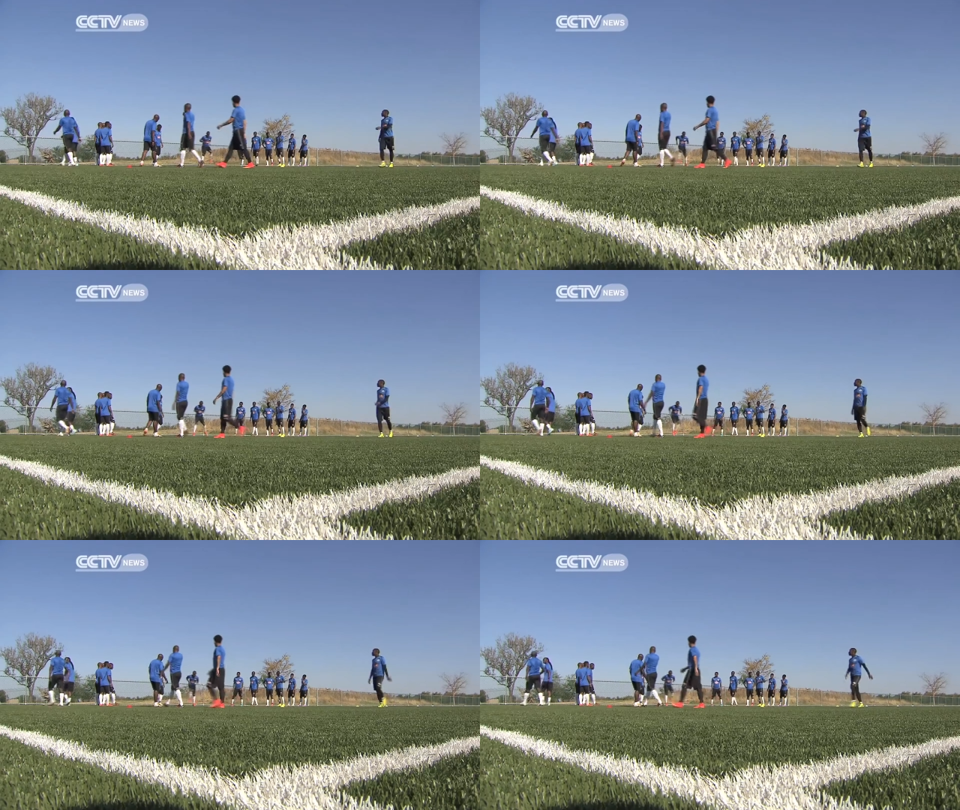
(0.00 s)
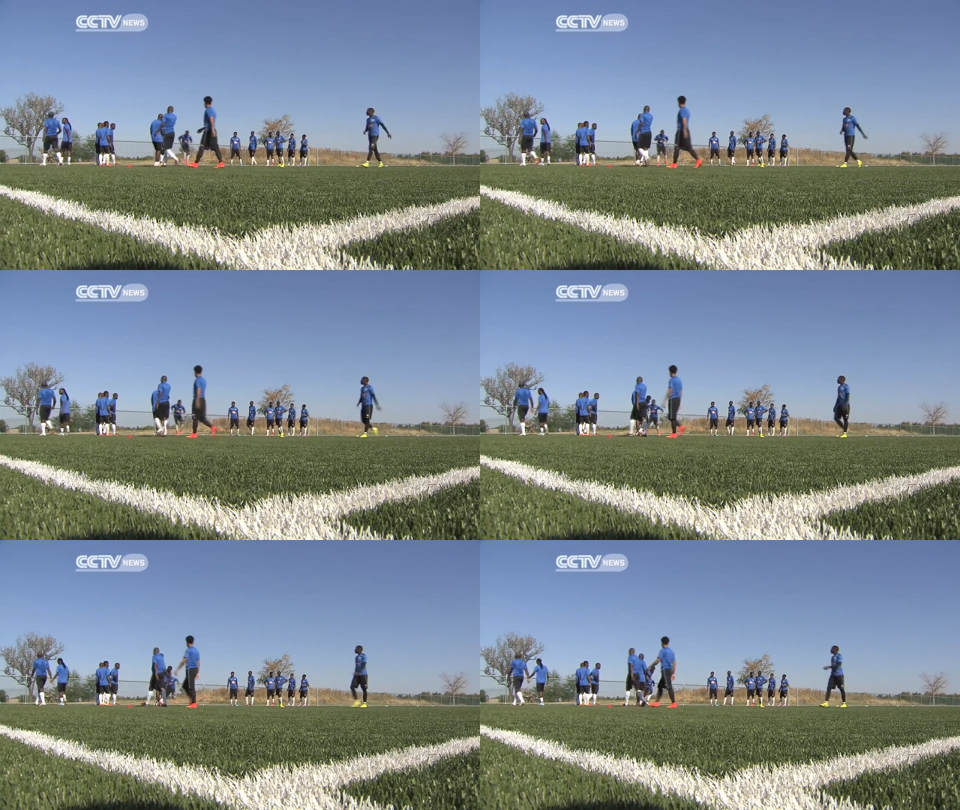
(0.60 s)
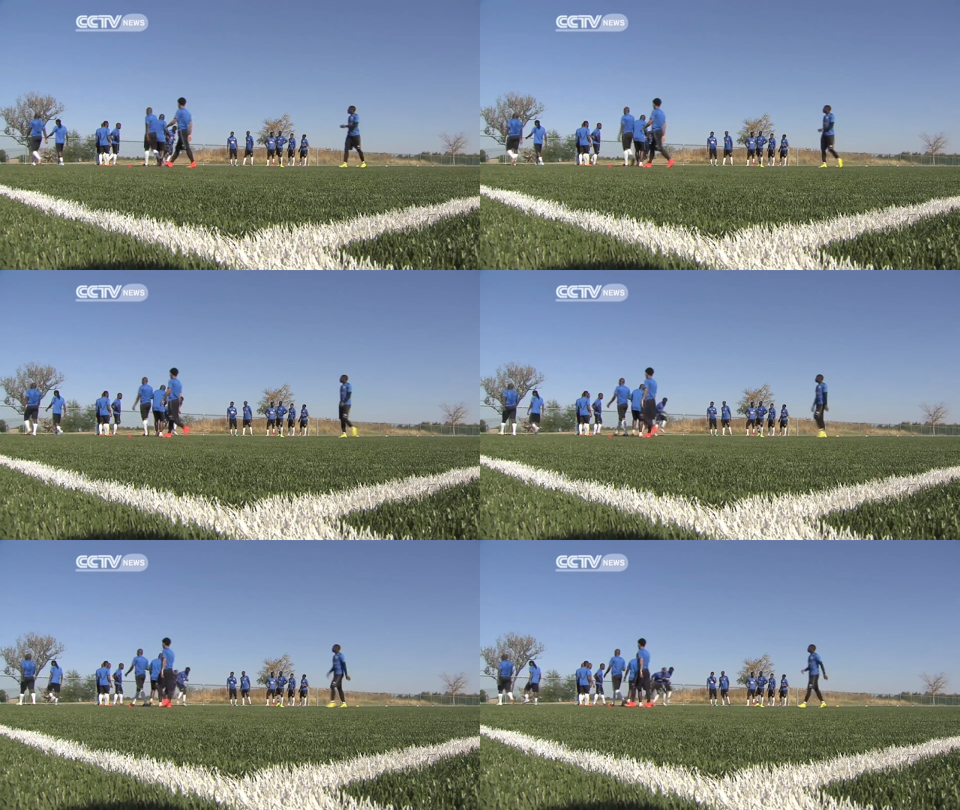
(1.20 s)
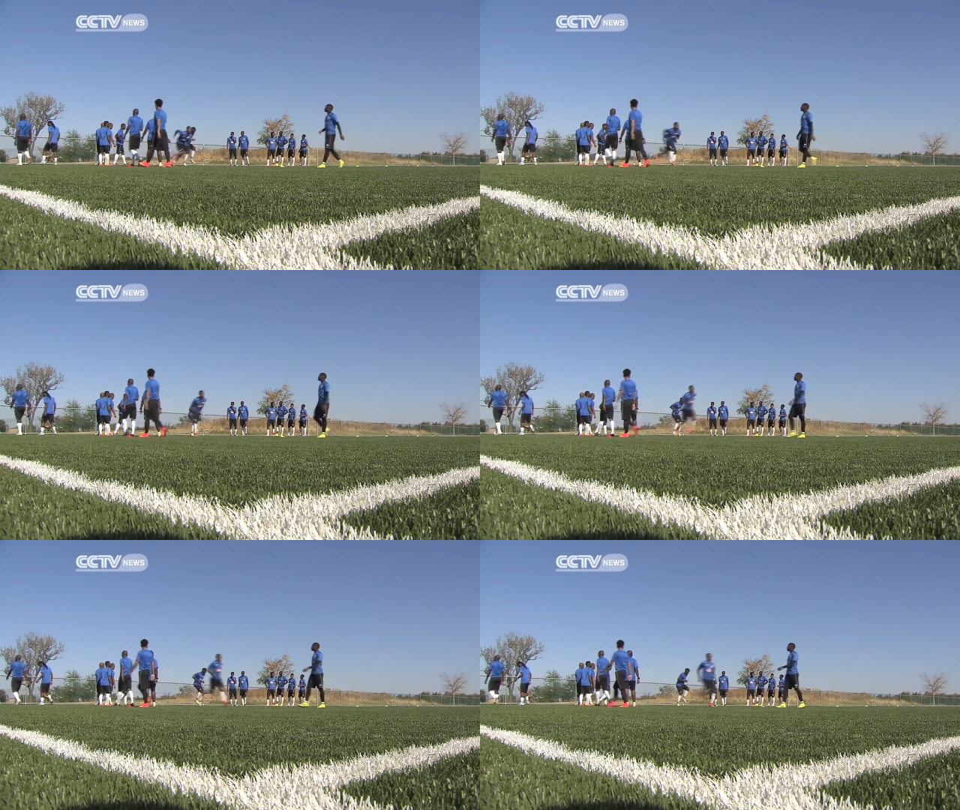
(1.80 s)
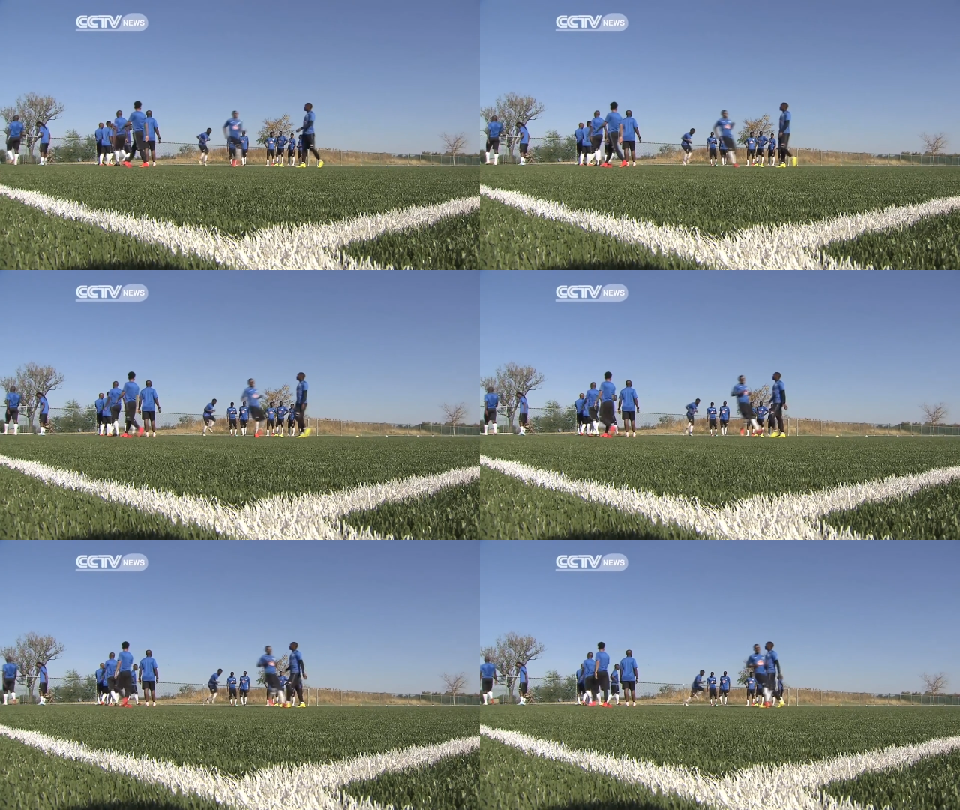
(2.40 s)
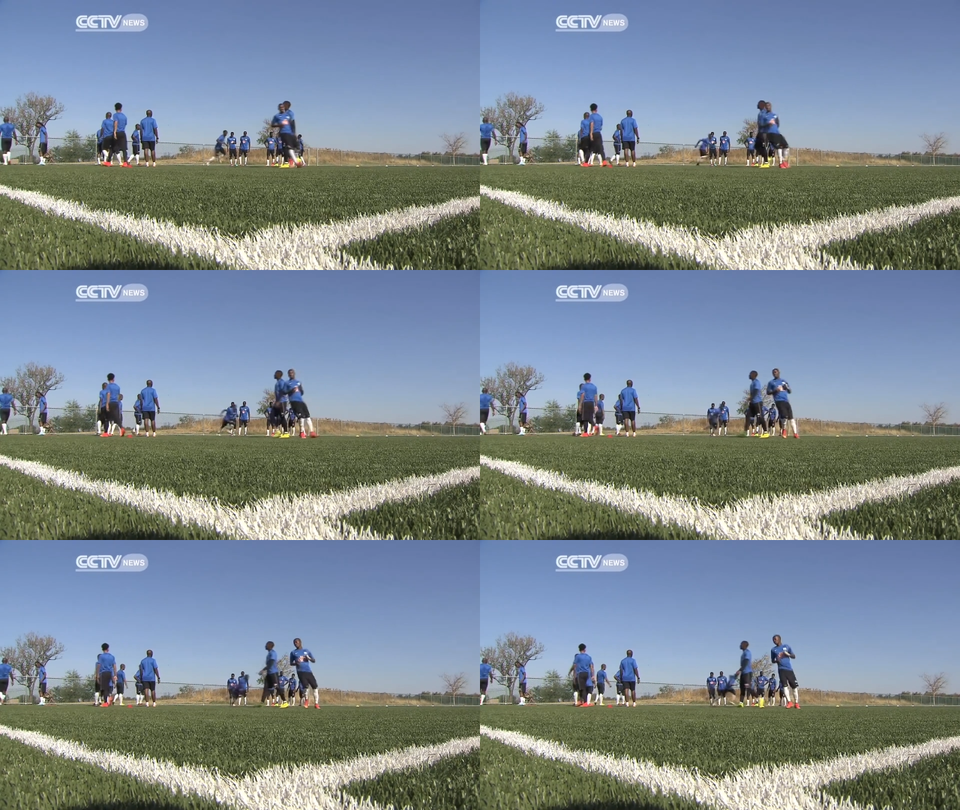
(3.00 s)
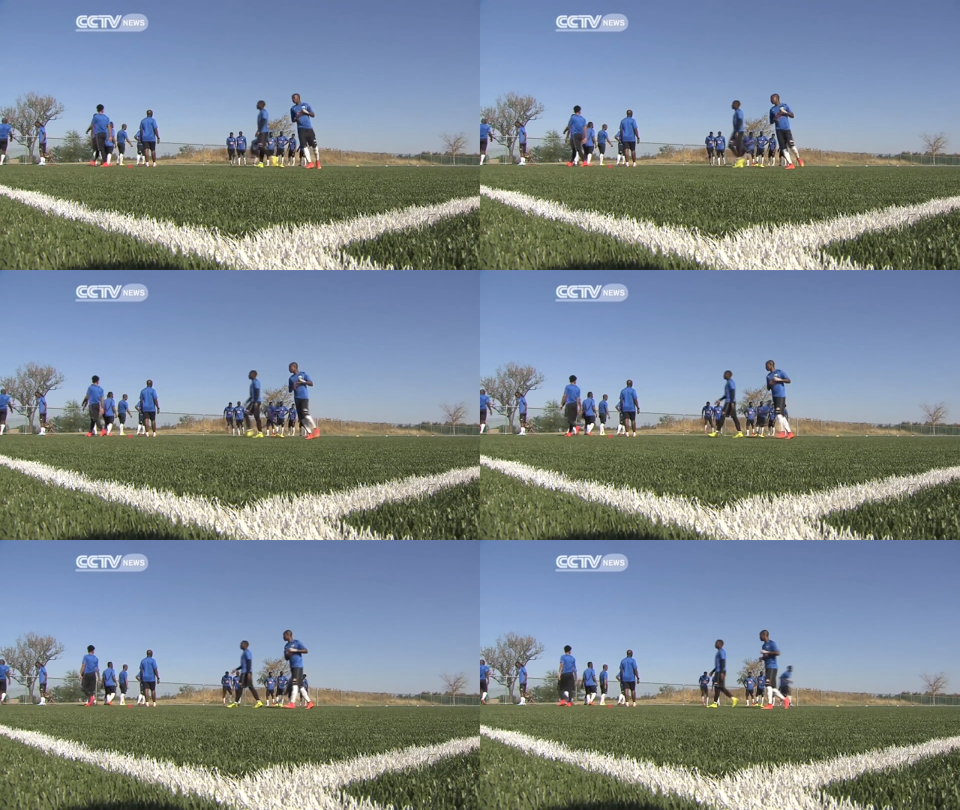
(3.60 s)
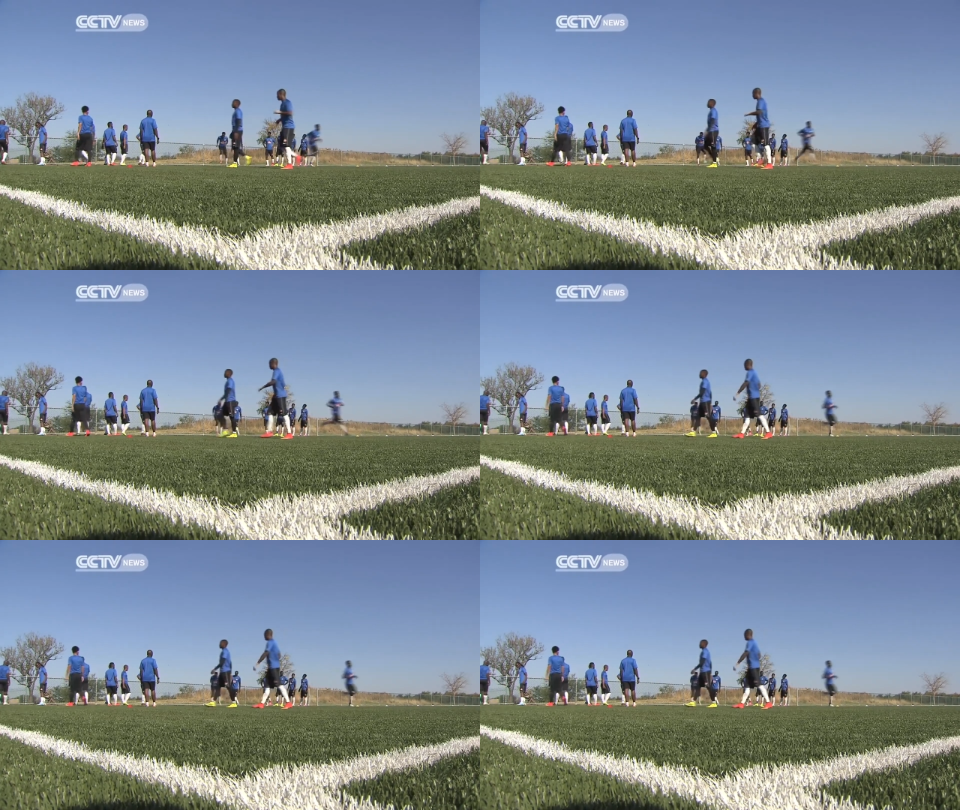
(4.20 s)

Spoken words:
[unreadable: no face in view]